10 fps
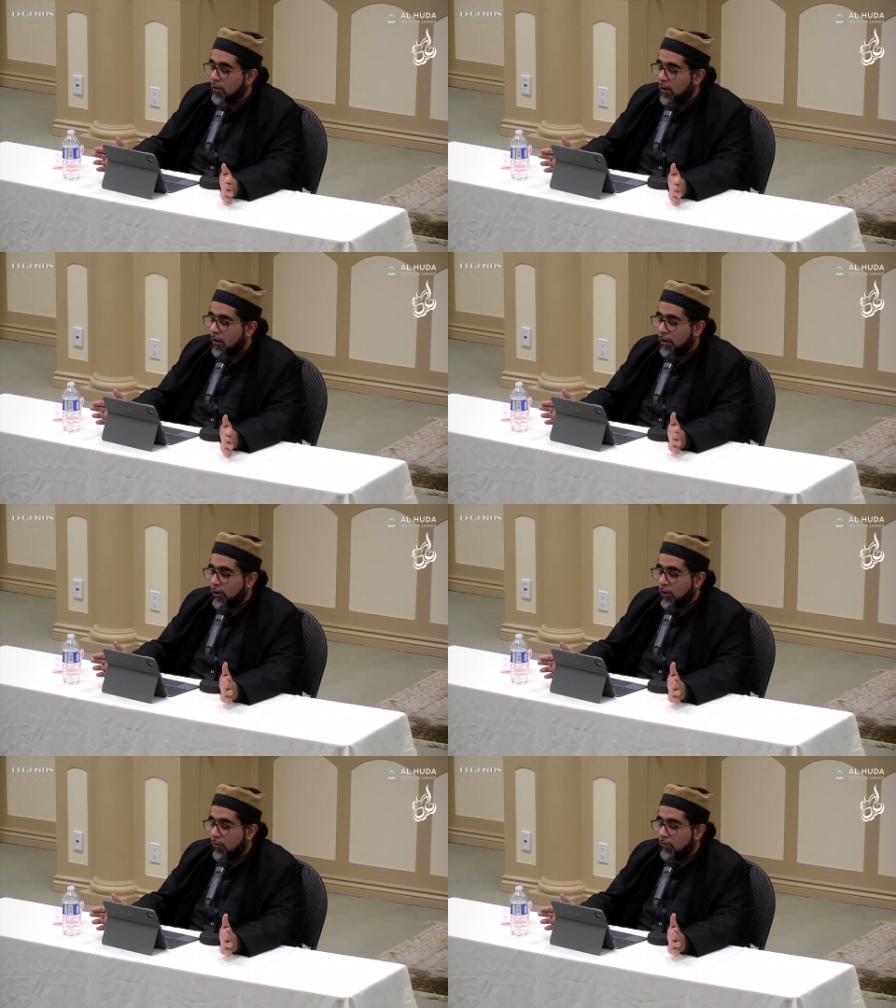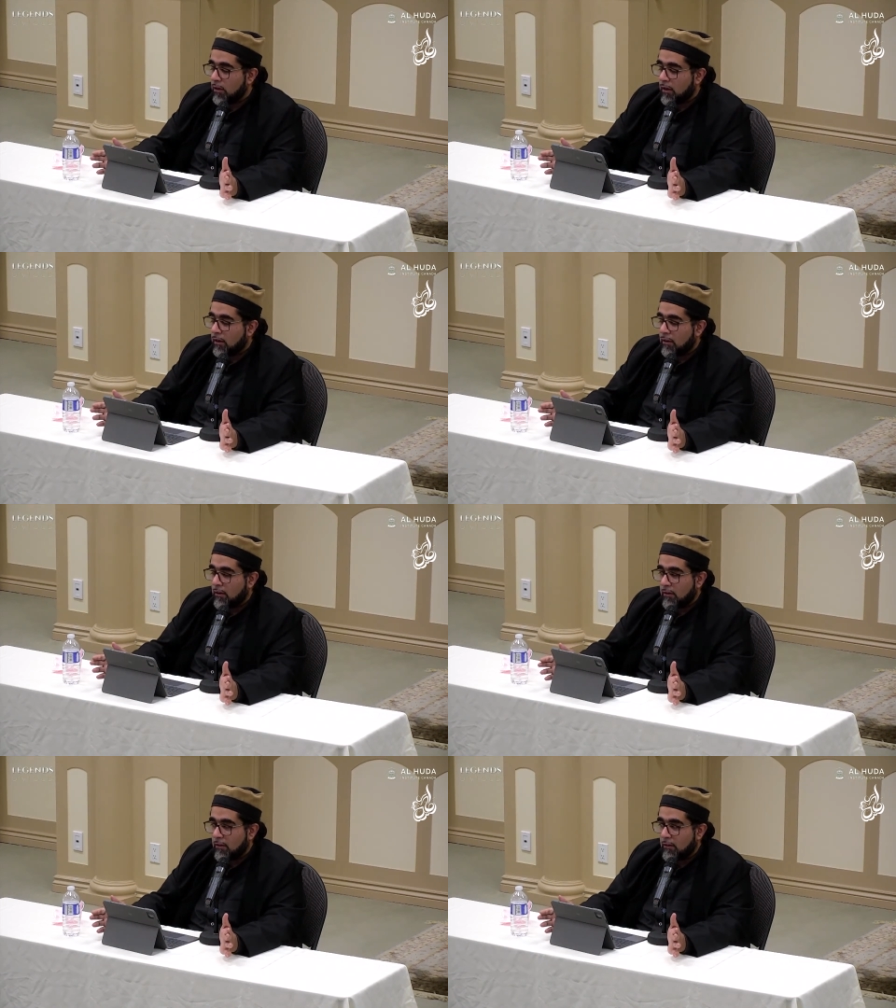uh, you know,
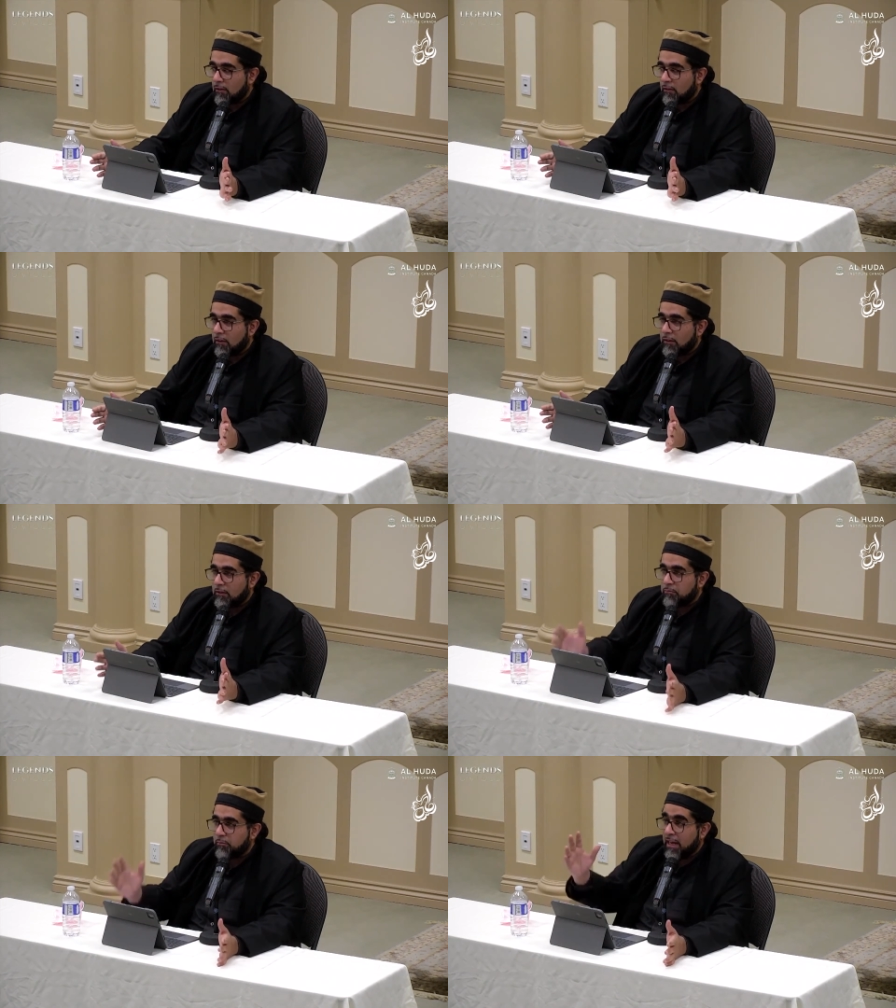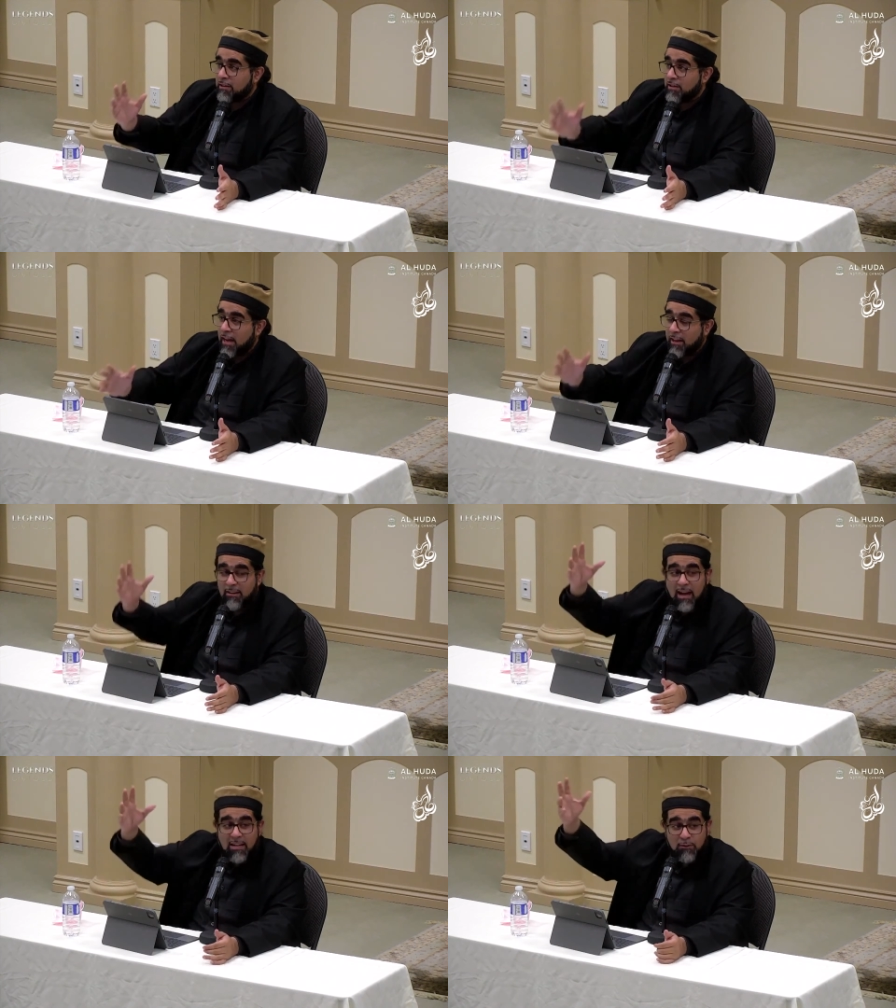uh, being taken
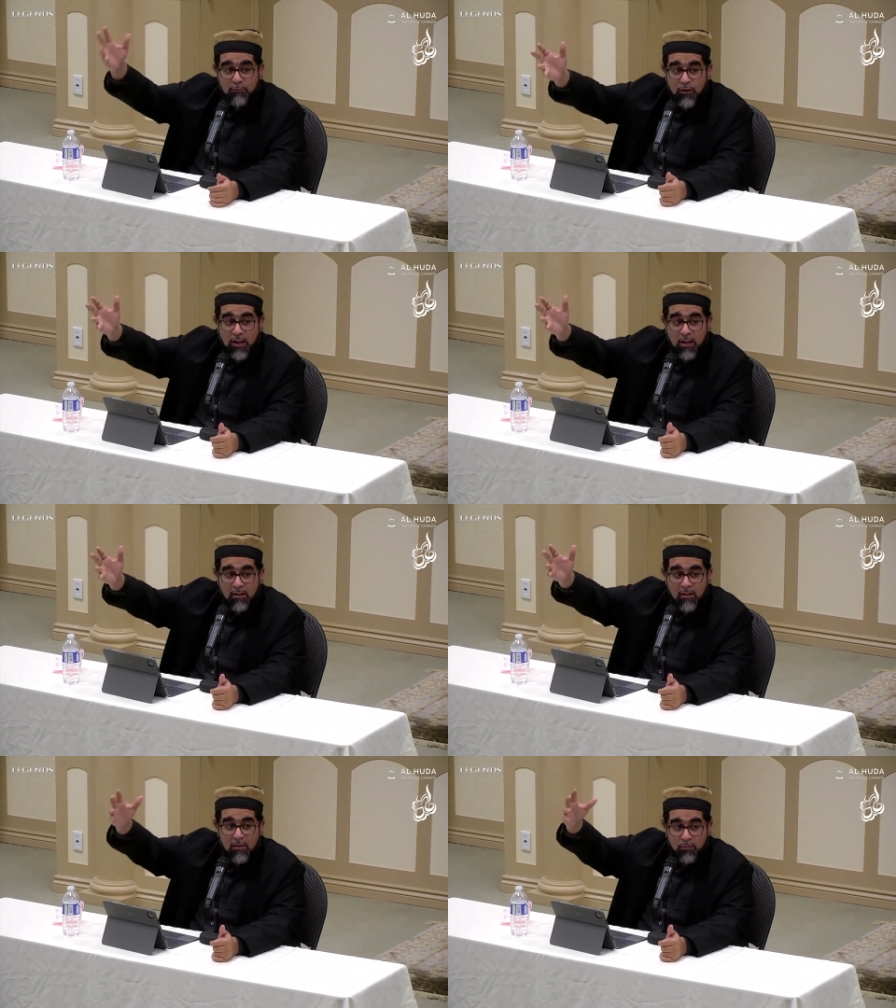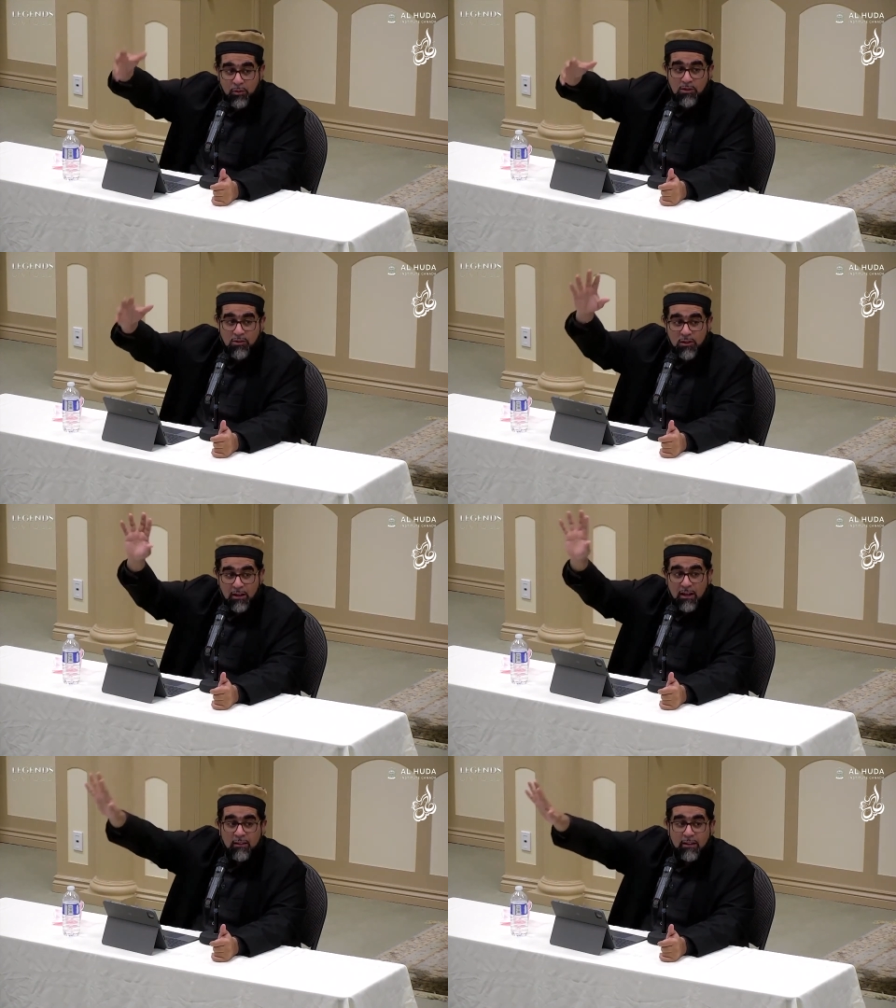as a free person
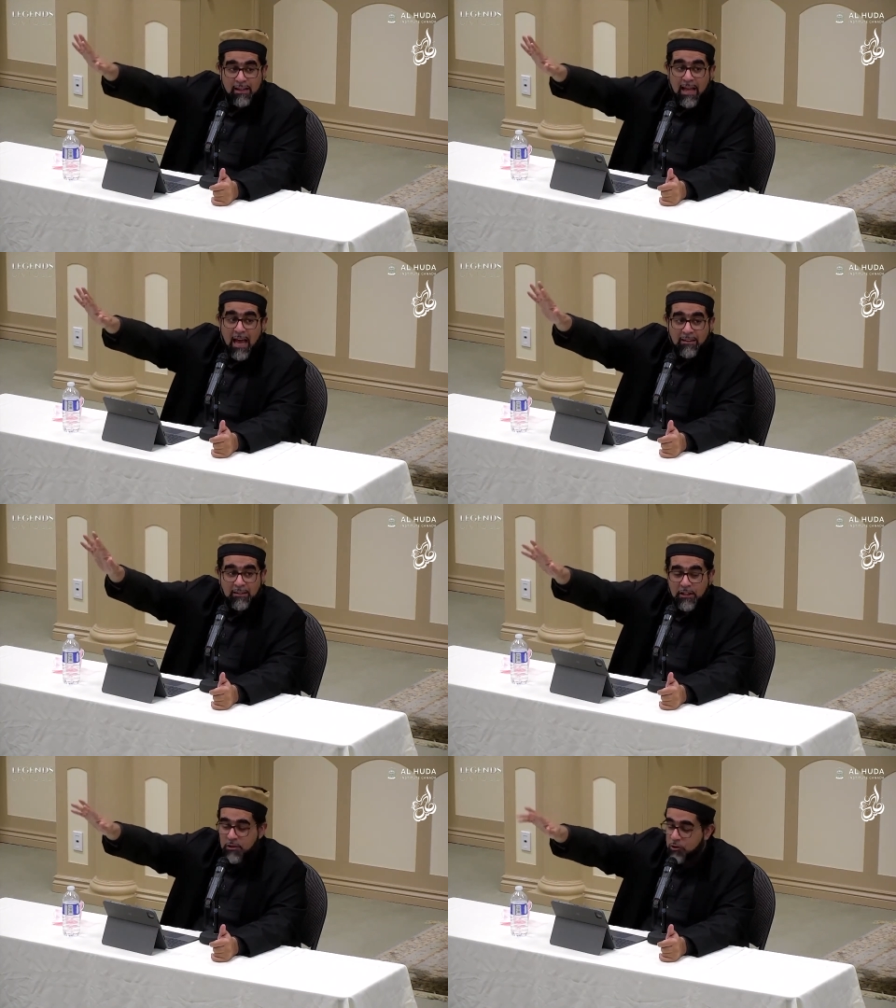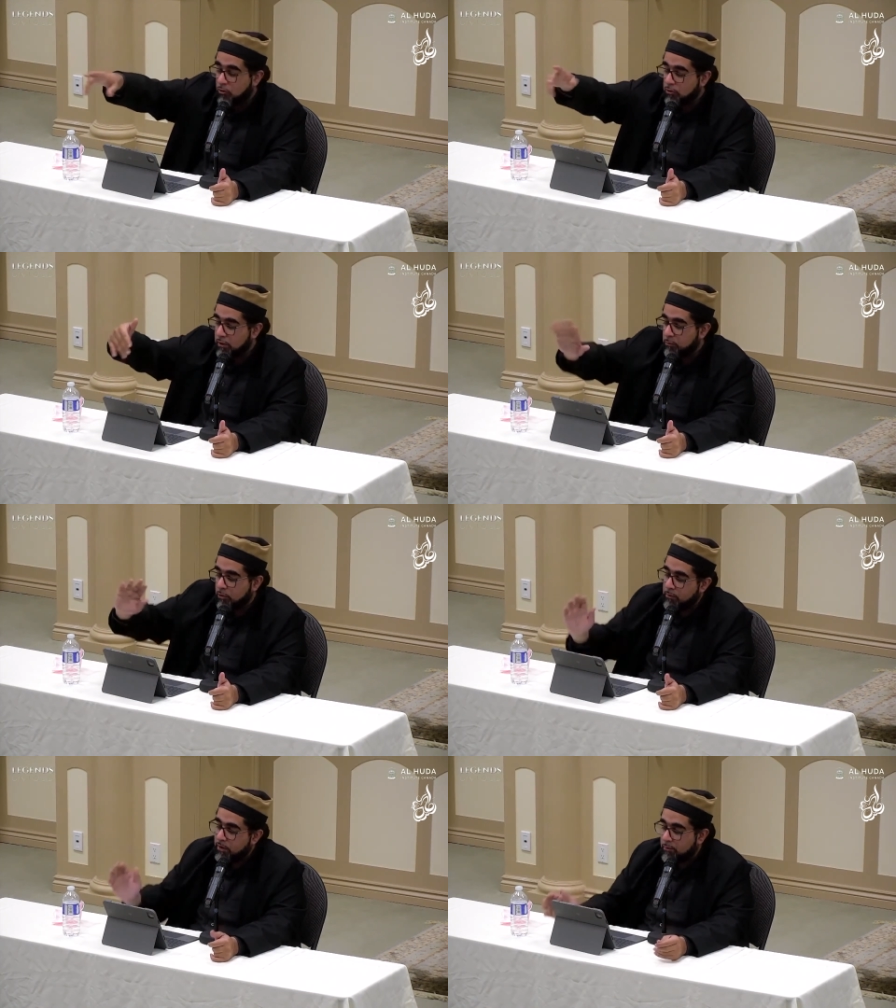in the land that he chose. They put
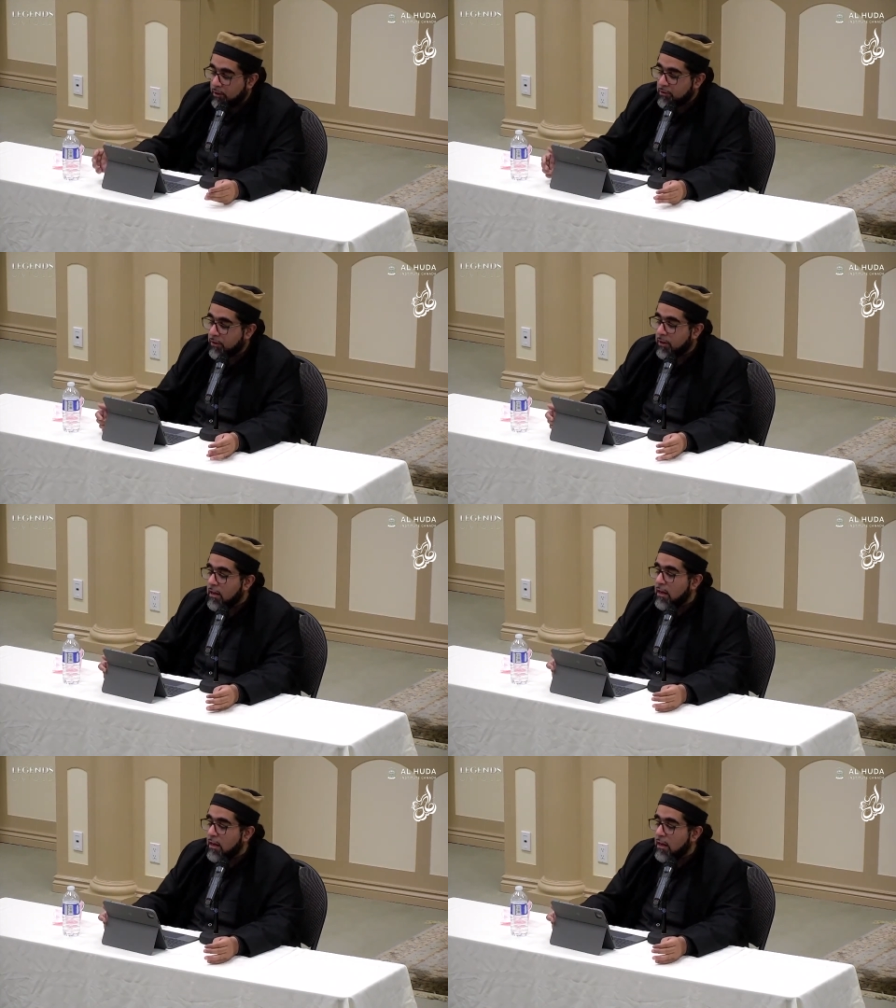him in a prison,